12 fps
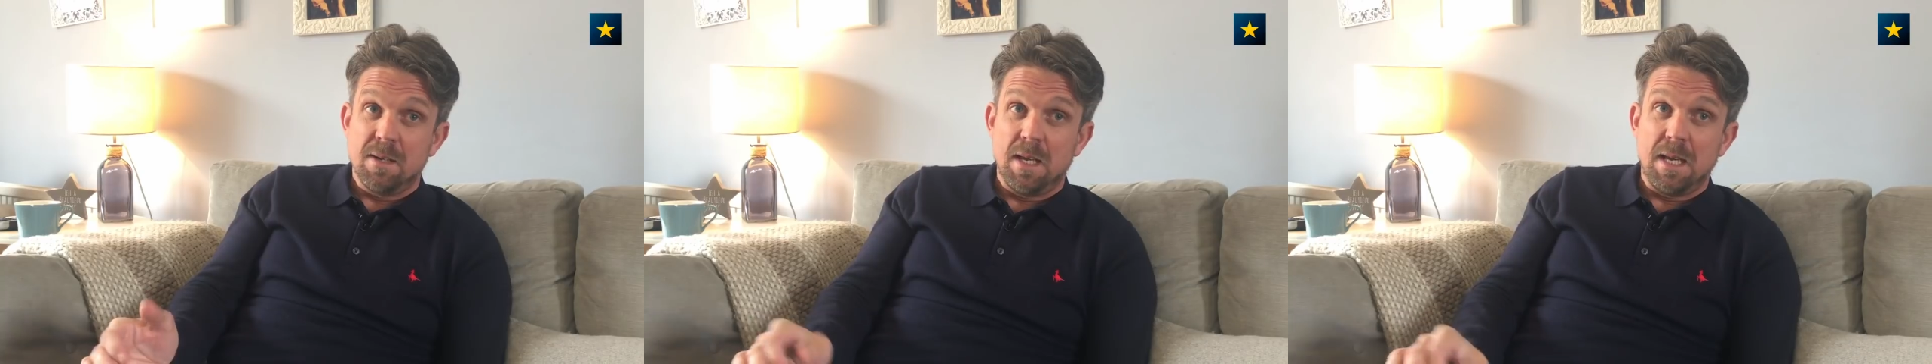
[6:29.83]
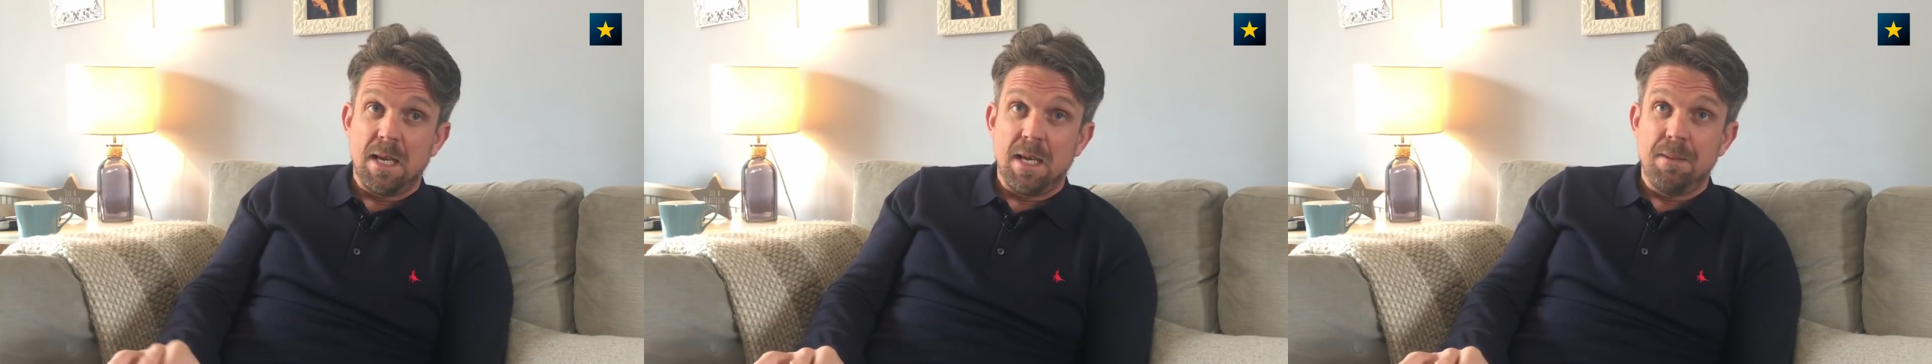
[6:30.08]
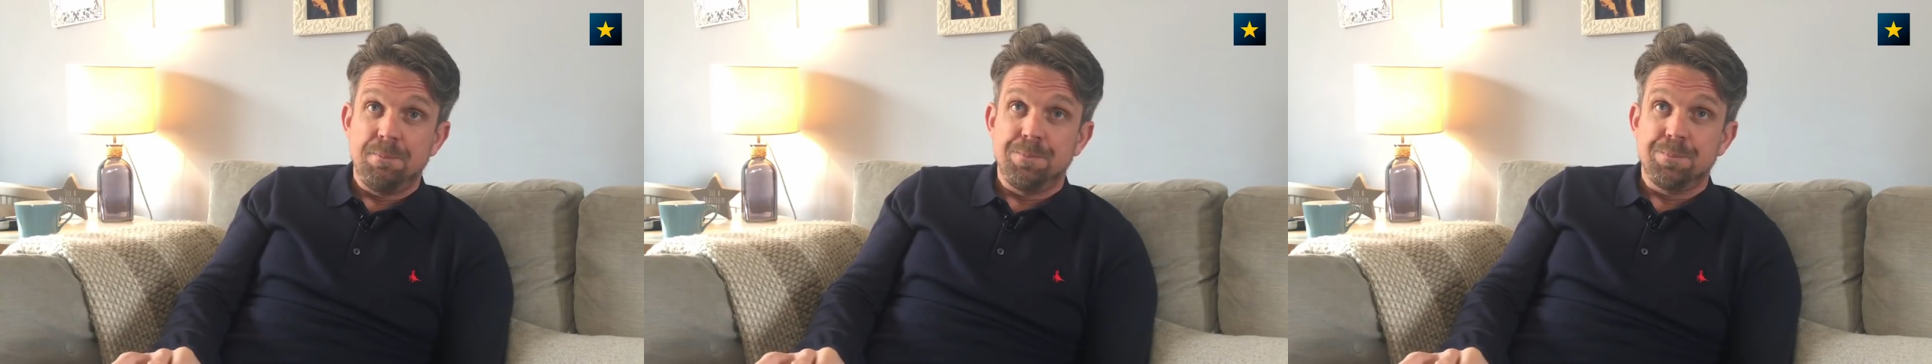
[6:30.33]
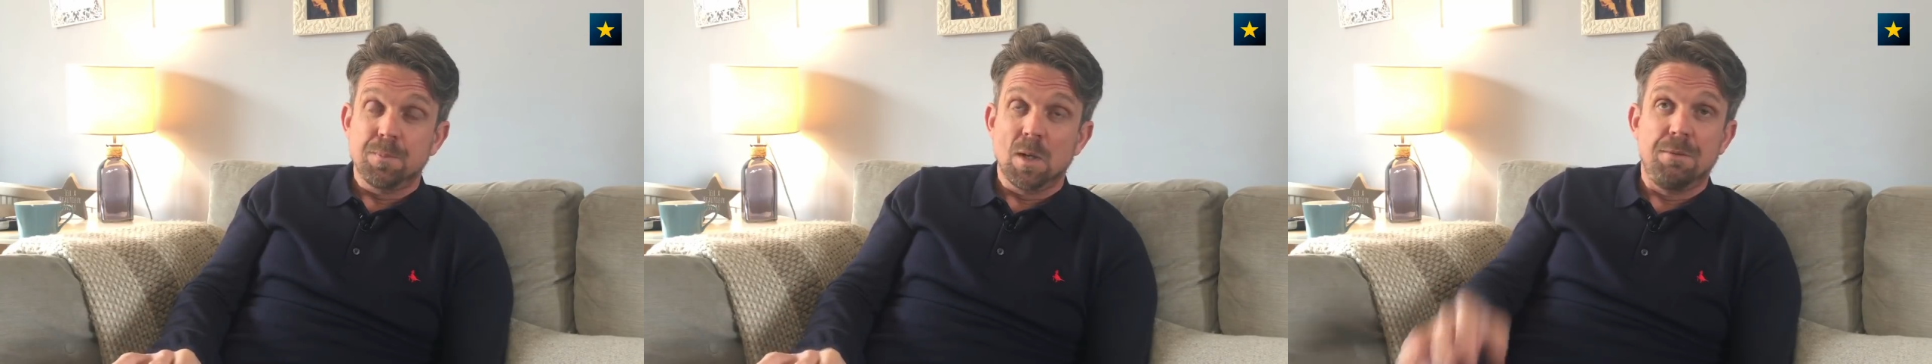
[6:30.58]

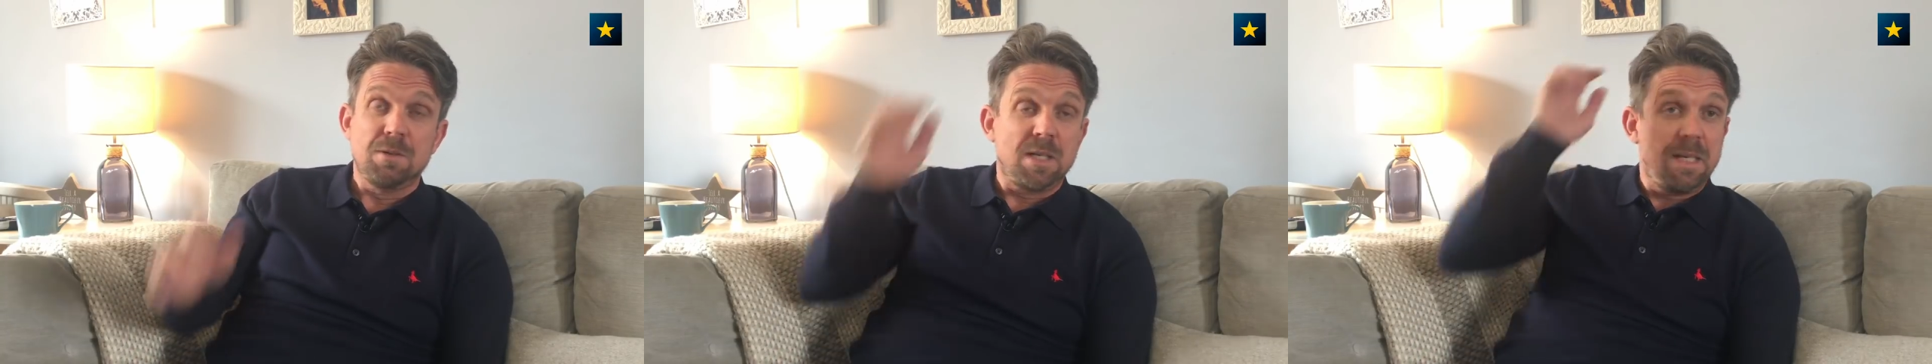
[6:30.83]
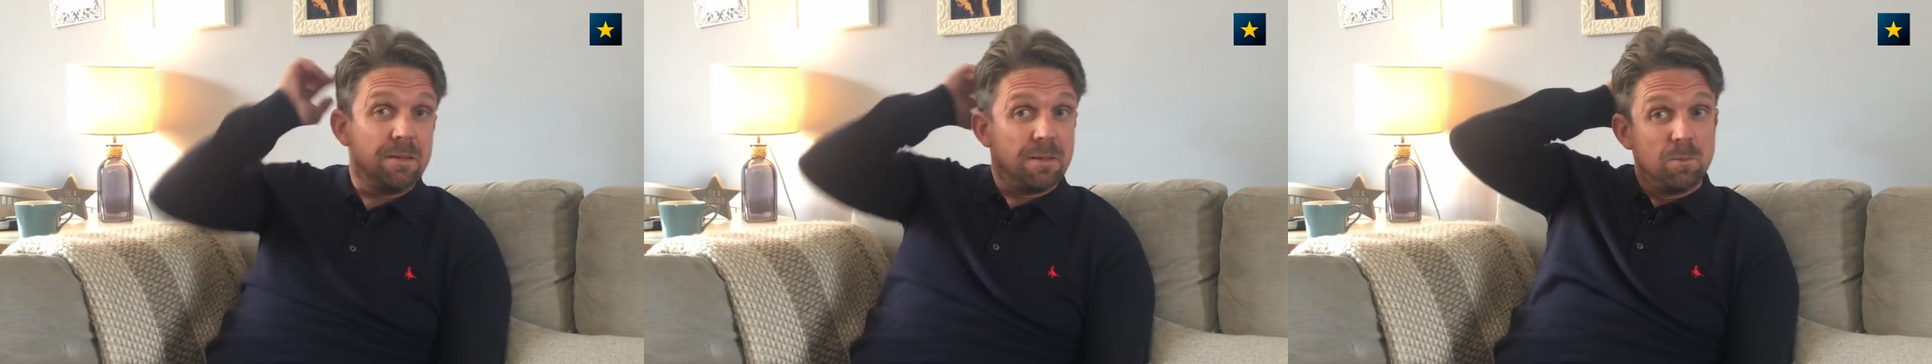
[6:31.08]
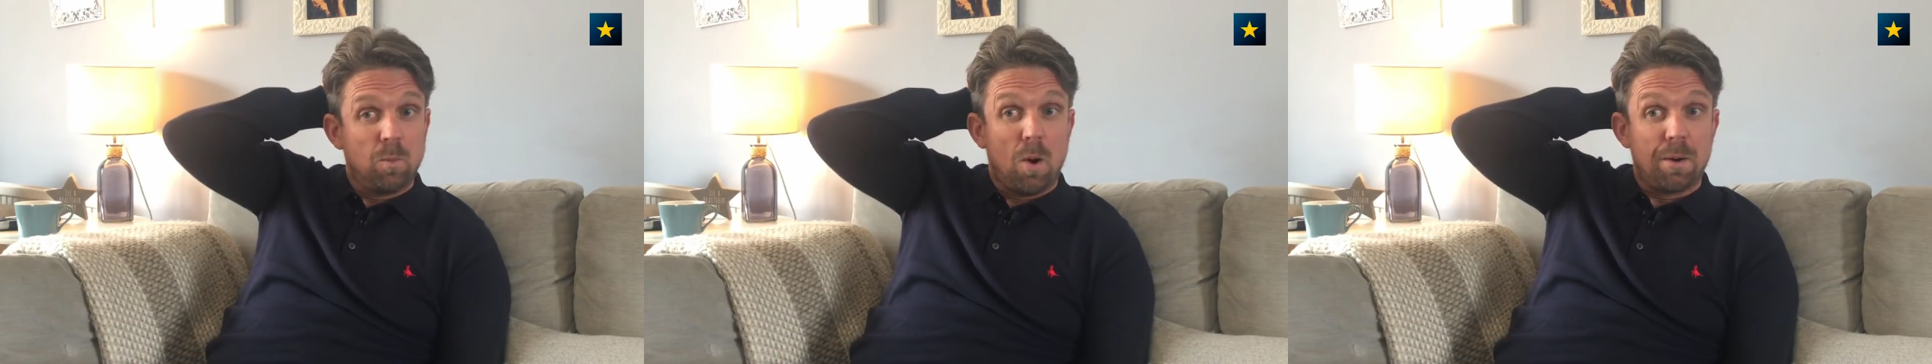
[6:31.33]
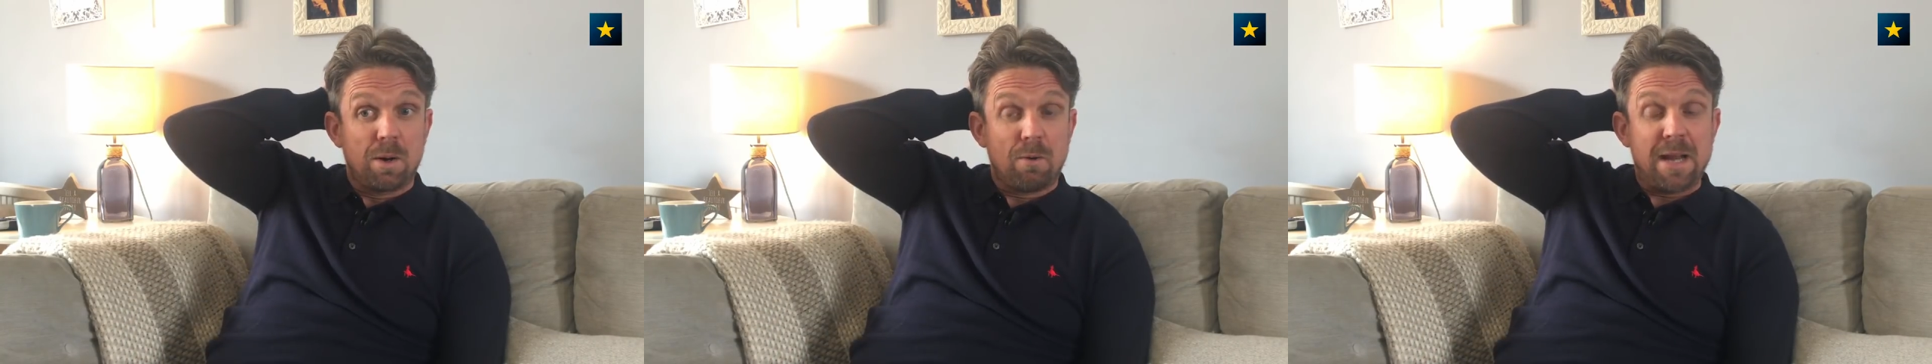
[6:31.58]
Um, obviously,
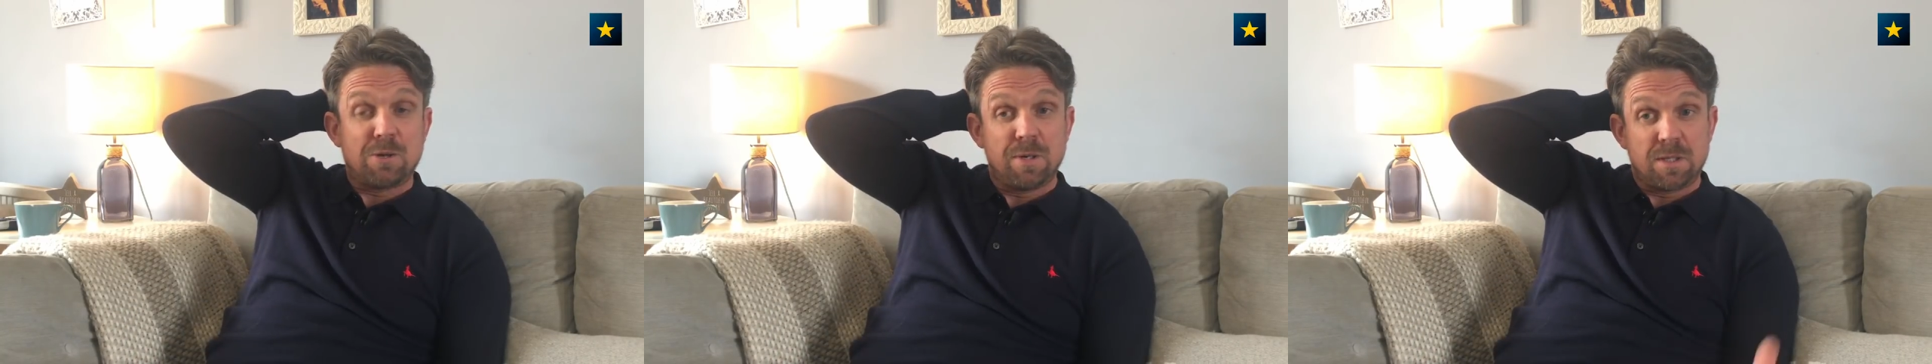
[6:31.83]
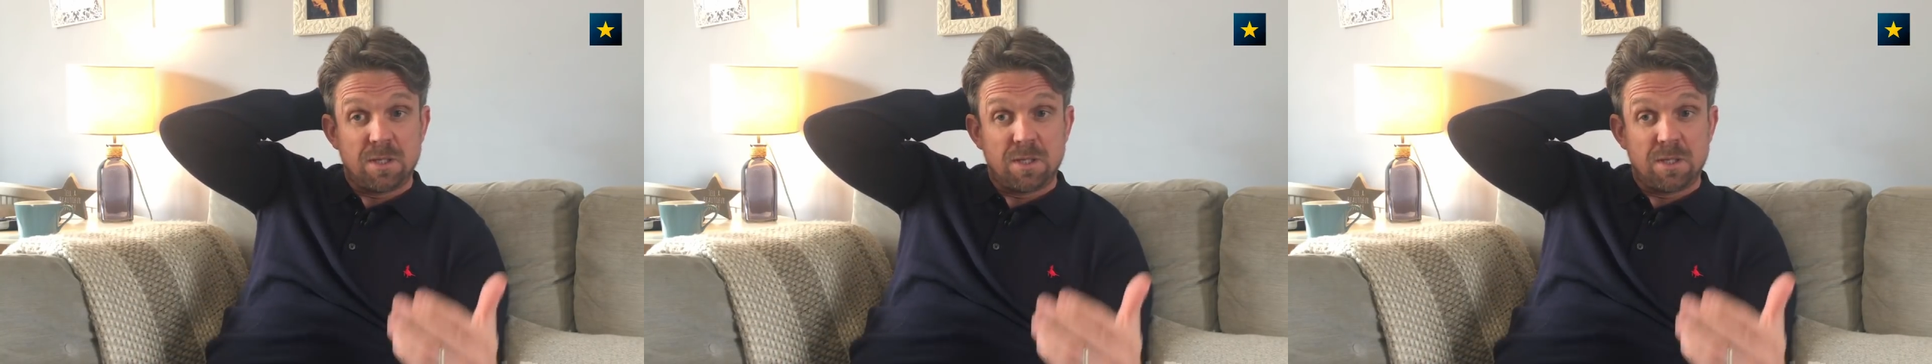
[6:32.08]
Warren Greatrex